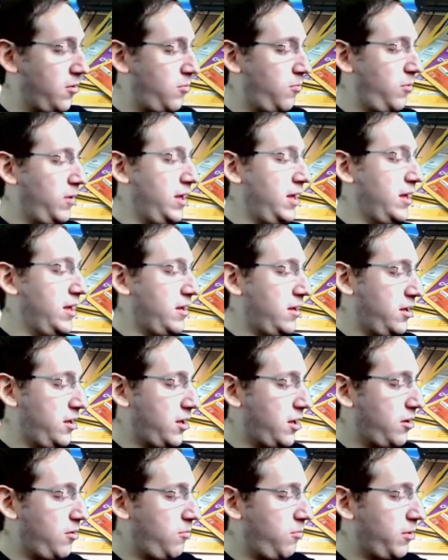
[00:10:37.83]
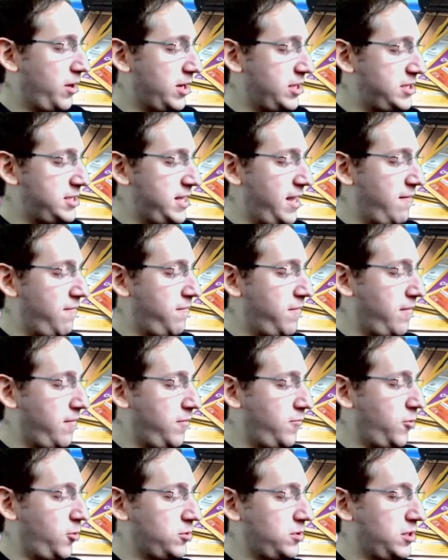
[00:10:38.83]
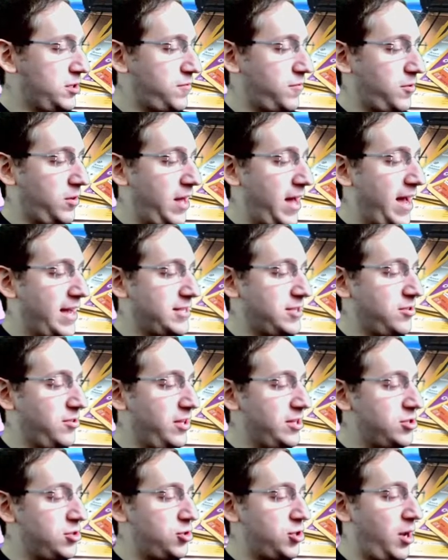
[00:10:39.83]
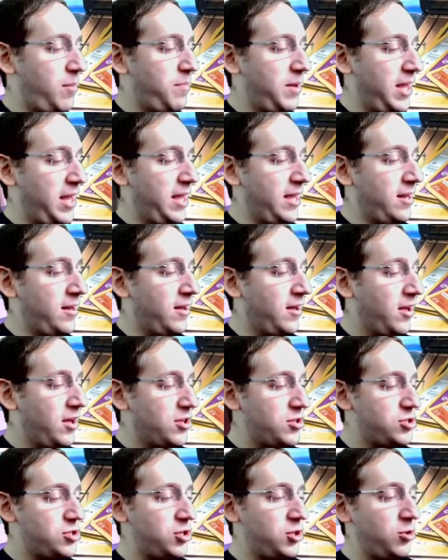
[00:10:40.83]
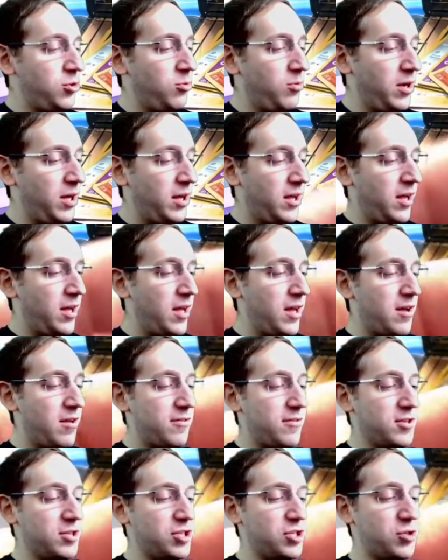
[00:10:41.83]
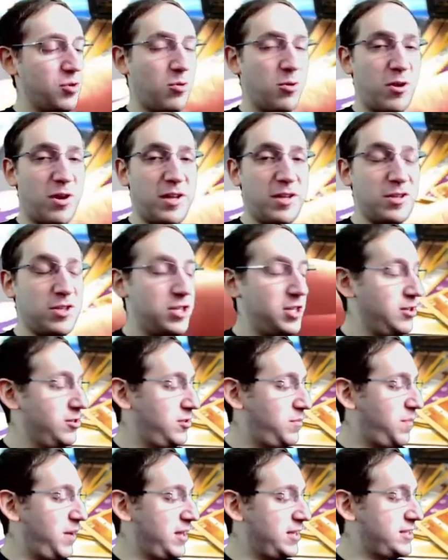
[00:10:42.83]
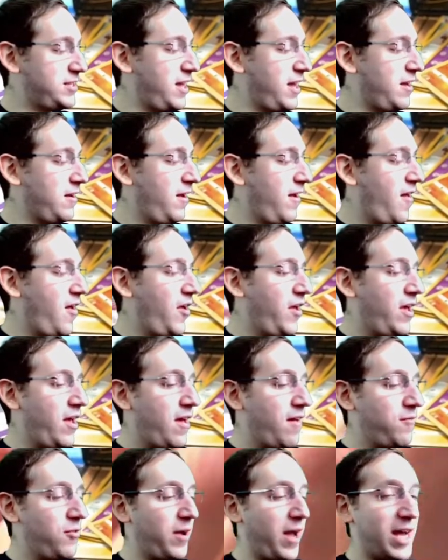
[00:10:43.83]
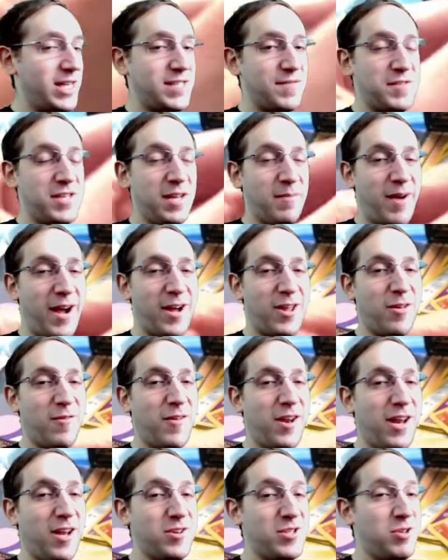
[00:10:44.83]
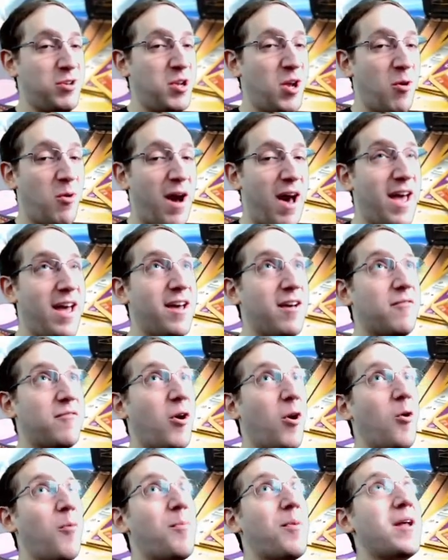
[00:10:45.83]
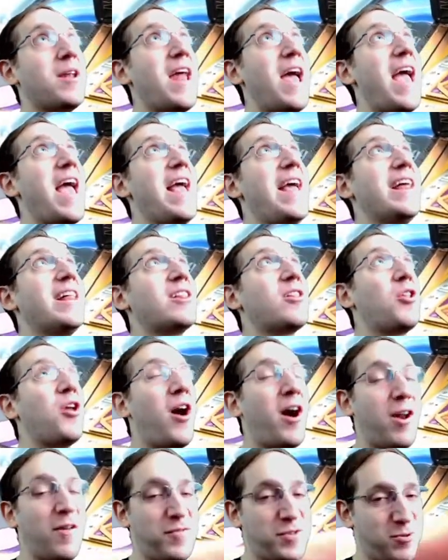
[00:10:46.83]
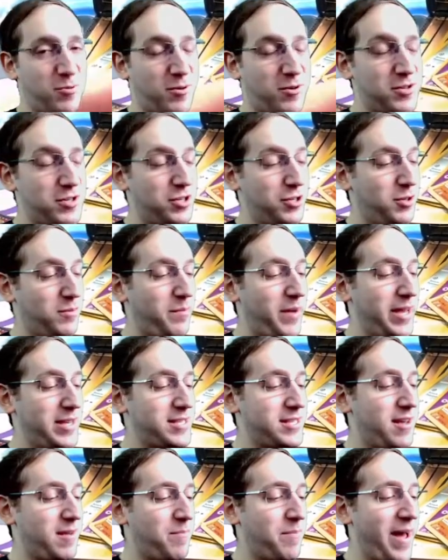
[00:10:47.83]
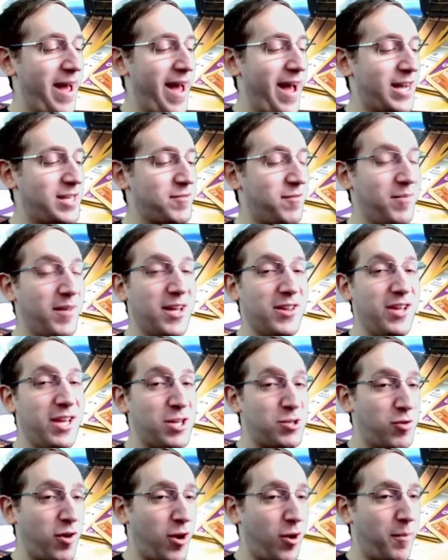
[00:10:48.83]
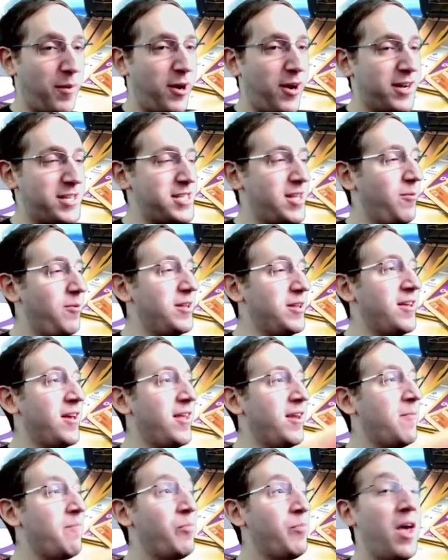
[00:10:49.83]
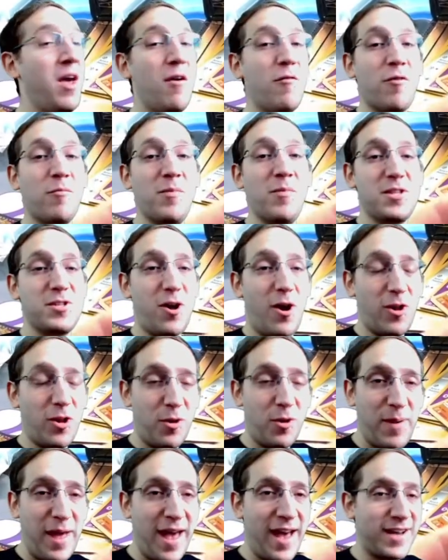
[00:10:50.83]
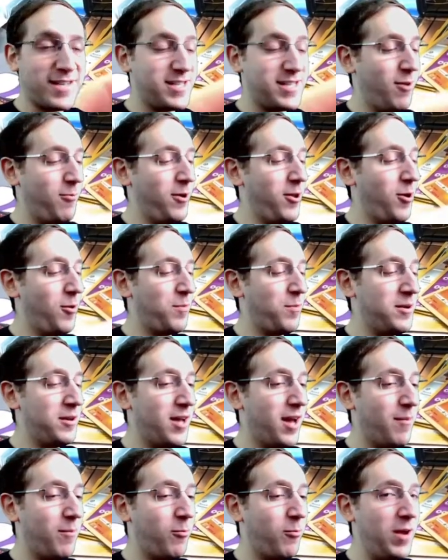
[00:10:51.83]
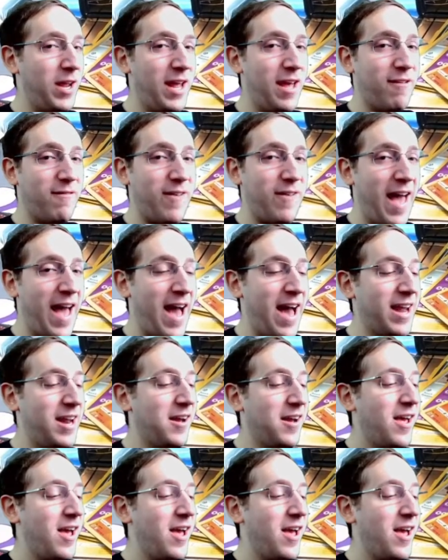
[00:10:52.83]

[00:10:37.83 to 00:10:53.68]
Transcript: we go. We're going to save Vivid Voltage for last. Let's jump in to the Sword and Shield base set. If you guys have seen my other videos, you know I have opened a lot of Sword and Shield base set packs from the Elite Trainer box that we did from the dollar packs that we opened up. We have had